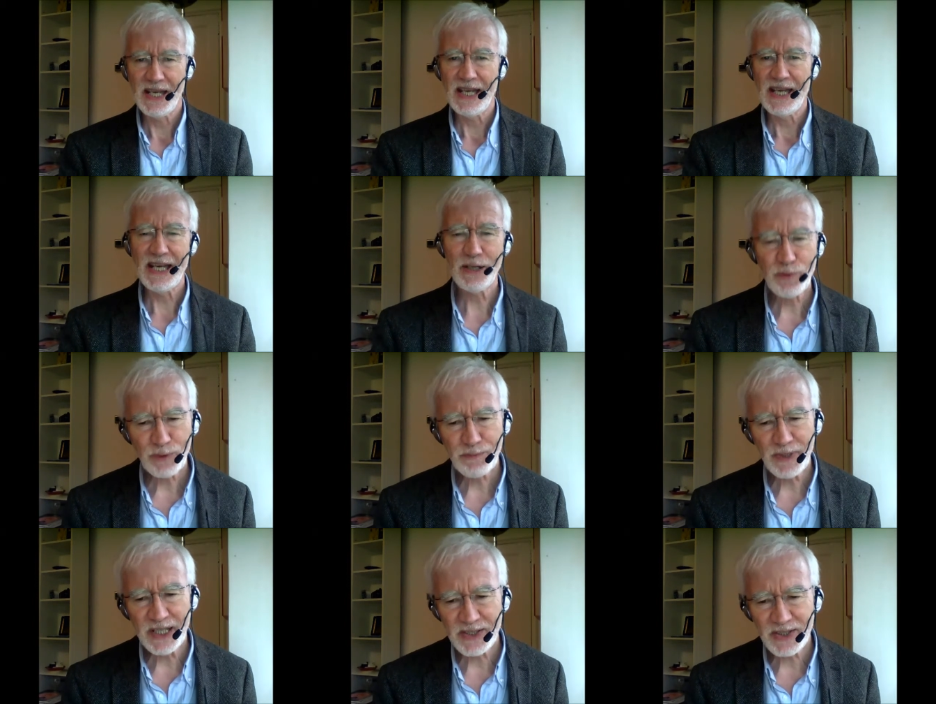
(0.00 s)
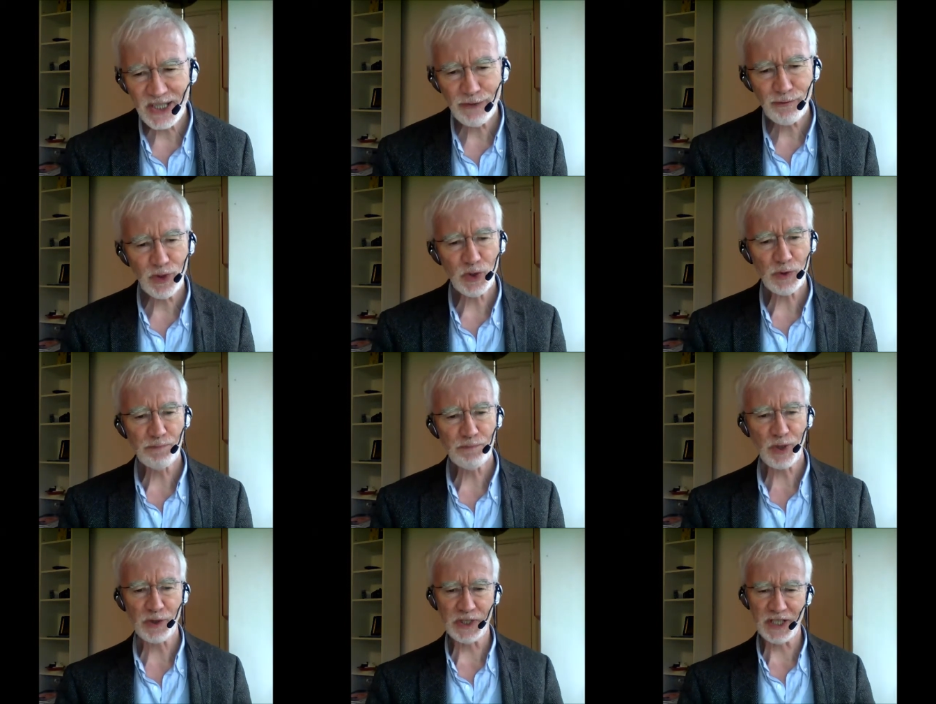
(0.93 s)
It would be as if your
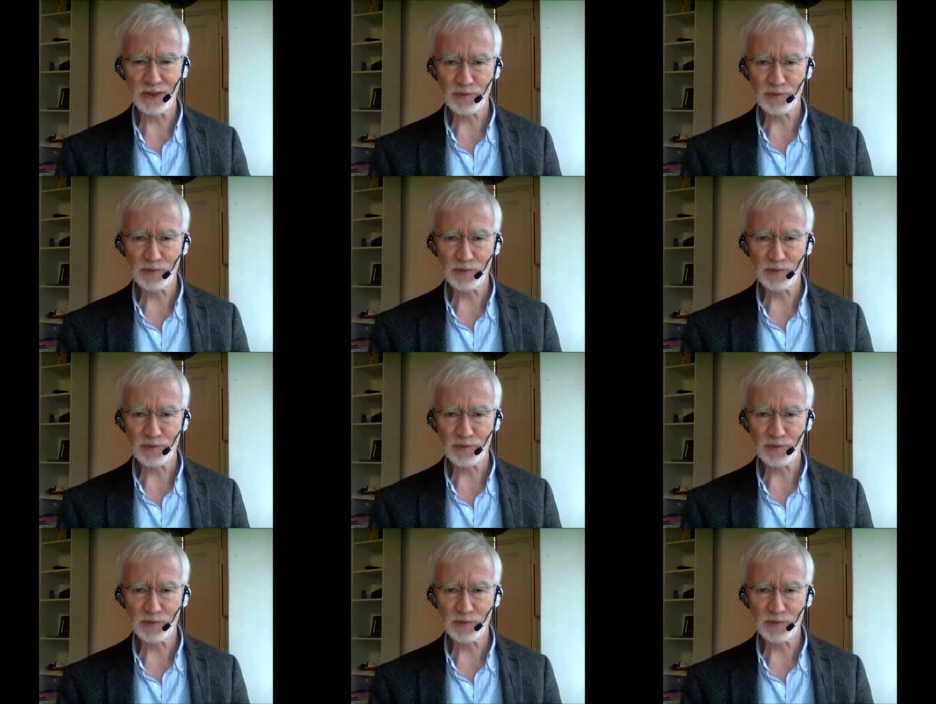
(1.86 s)
body